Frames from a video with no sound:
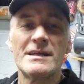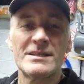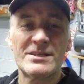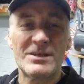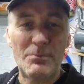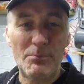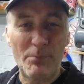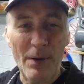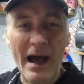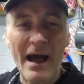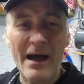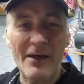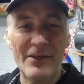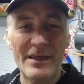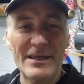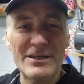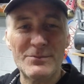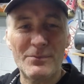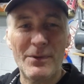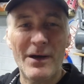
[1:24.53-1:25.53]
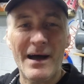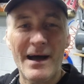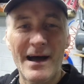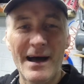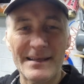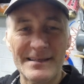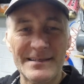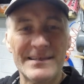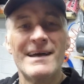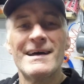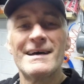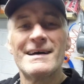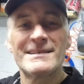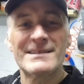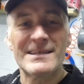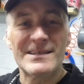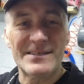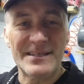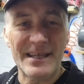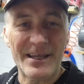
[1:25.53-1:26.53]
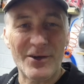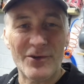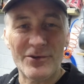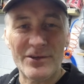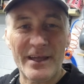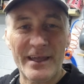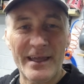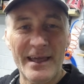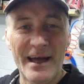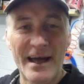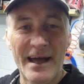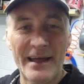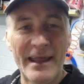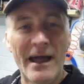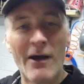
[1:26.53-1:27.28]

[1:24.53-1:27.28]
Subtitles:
to buy these parts to stick on your car.